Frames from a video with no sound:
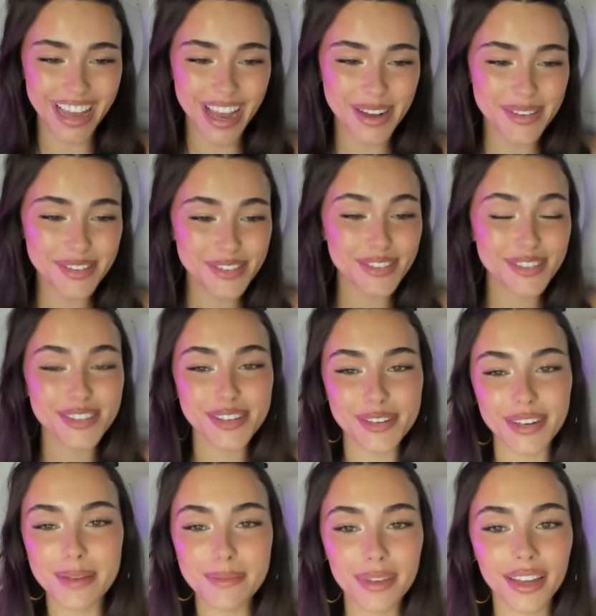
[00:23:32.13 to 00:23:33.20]
I was just
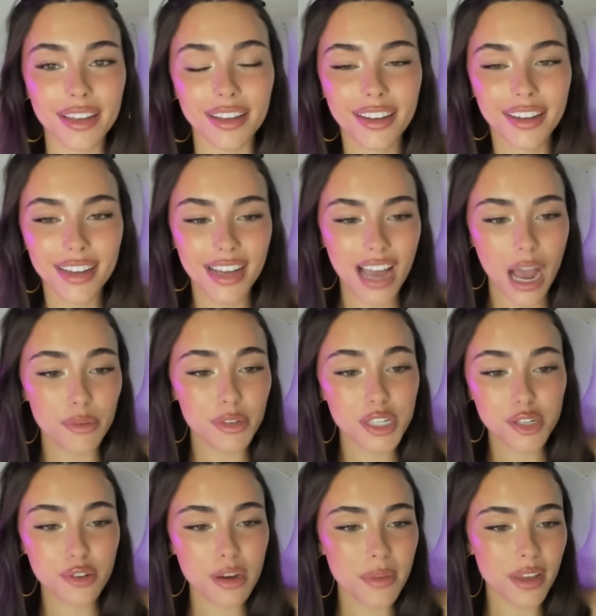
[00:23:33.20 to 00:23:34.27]
screaming. I was
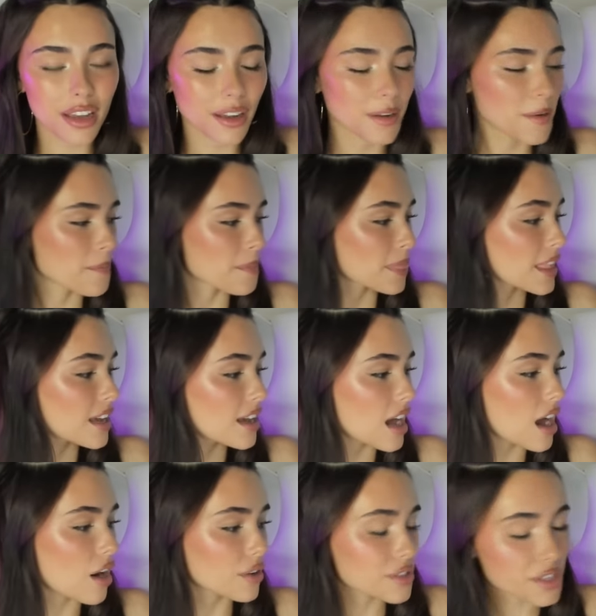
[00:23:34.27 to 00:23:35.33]
screaming.
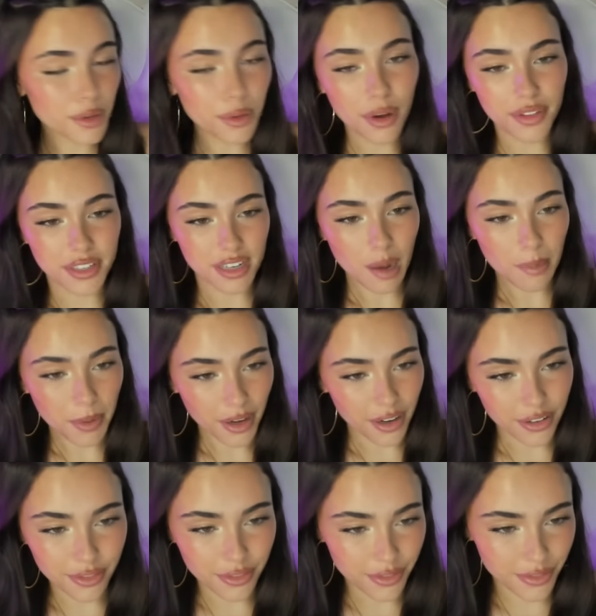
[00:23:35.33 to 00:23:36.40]
Also, on the topic
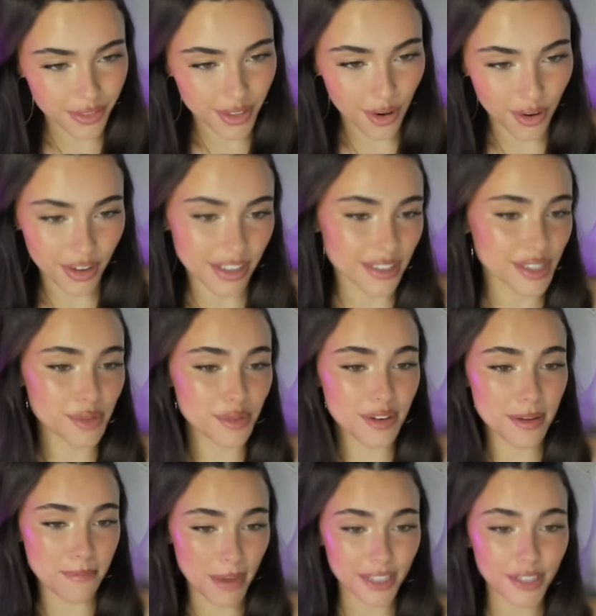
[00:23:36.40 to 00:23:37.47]
of Guardians
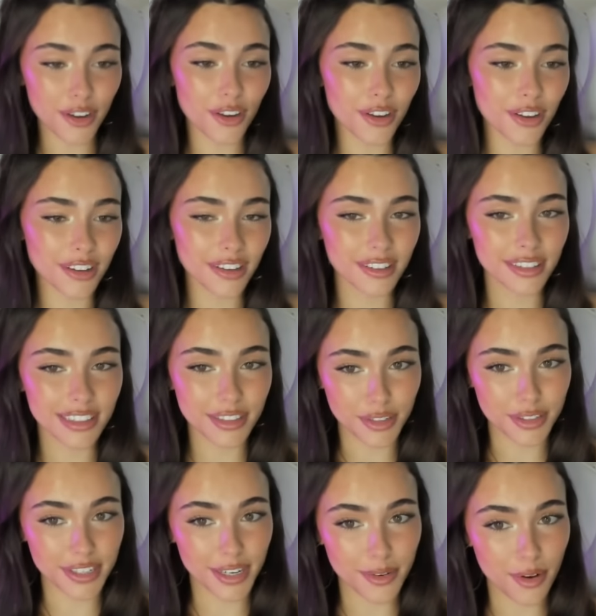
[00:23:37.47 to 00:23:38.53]
3, my dog
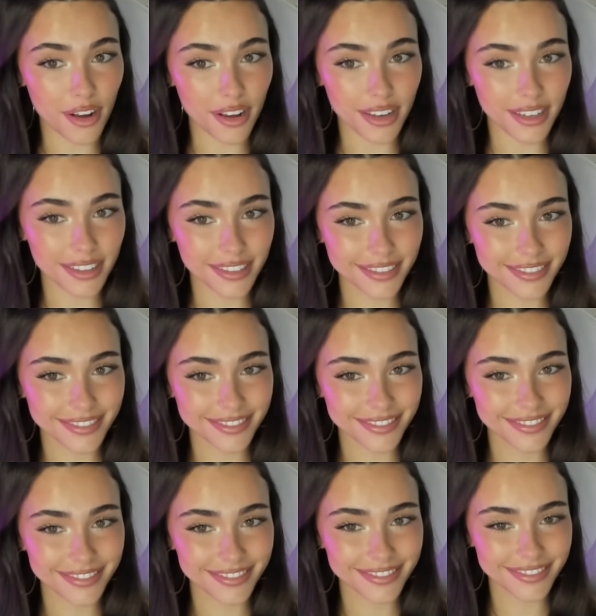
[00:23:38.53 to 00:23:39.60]
looks like Rocket.
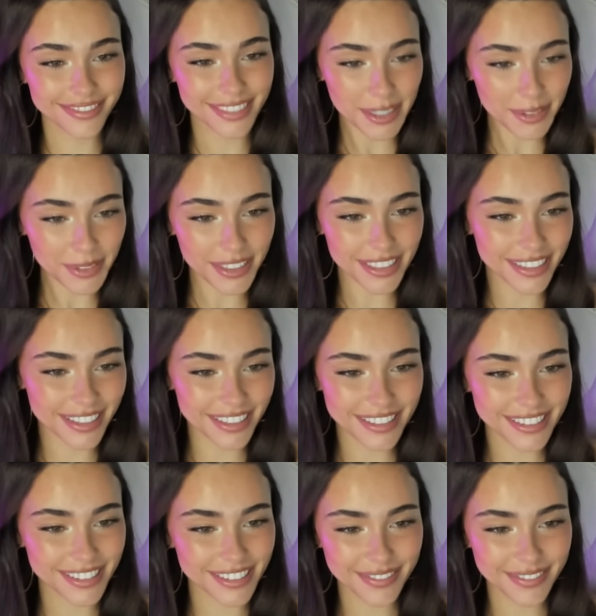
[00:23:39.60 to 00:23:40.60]
He really does.